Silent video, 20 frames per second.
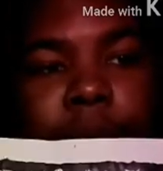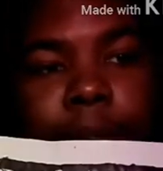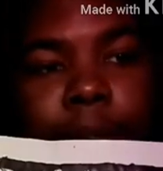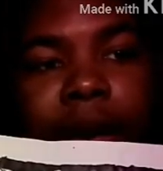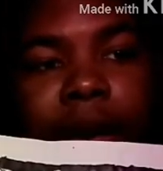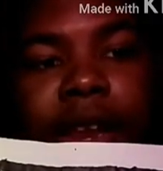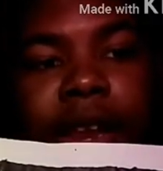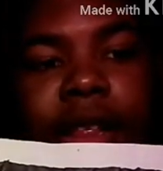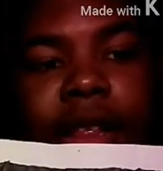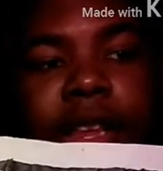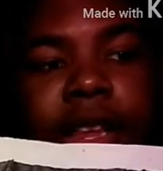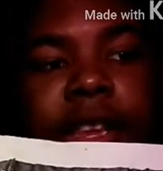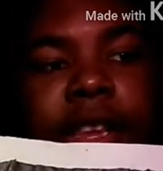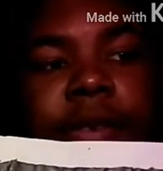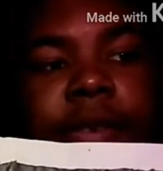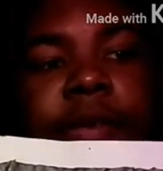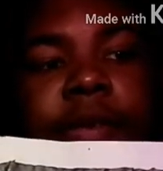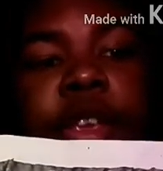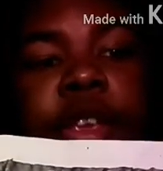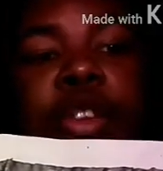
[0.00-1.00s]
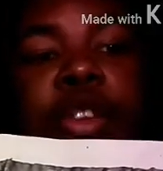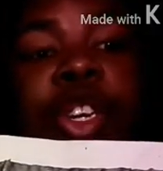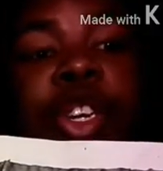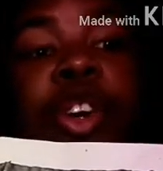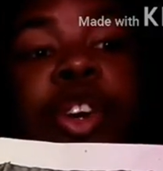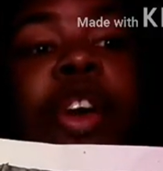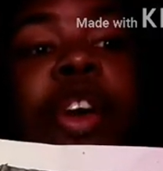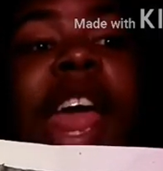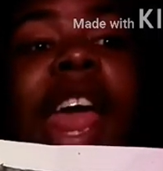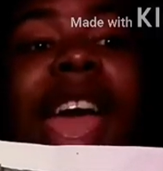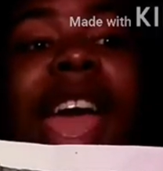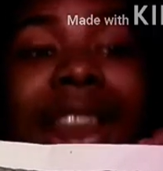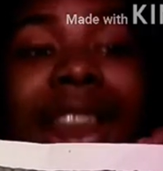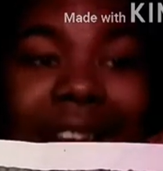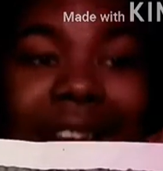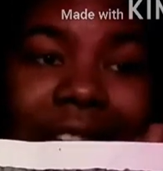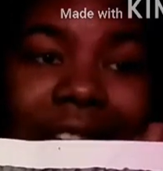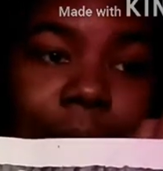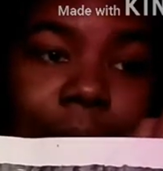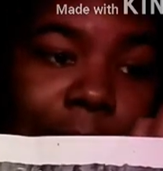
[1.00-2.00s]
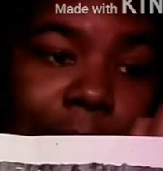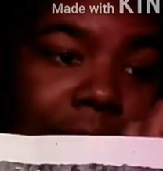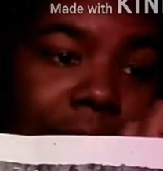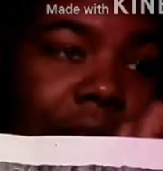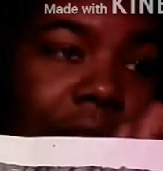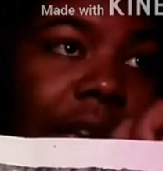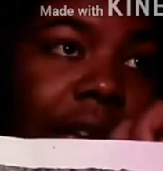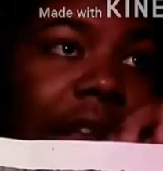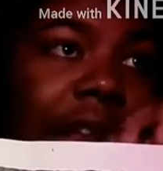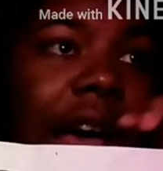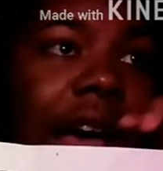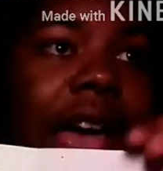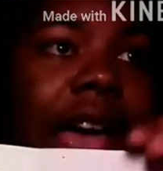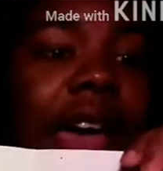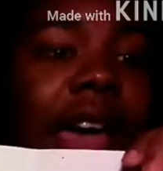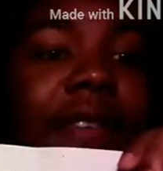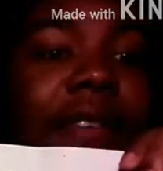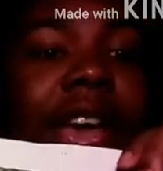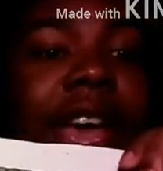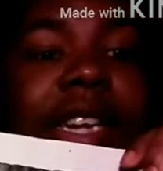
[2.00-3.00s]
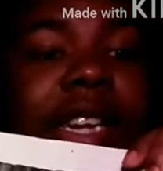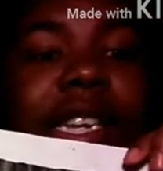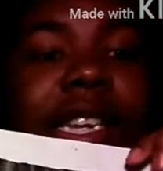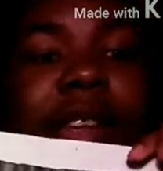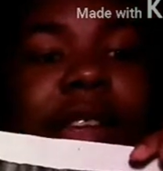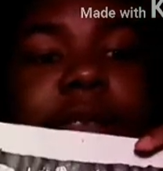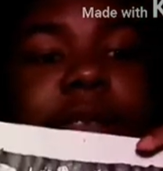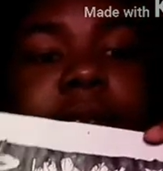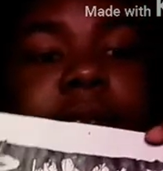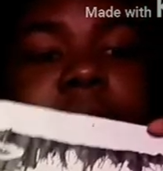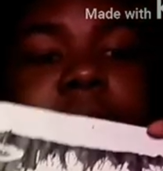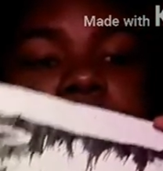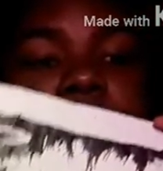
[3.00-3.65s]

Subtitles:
everybody, this is Future editing me, and I have actually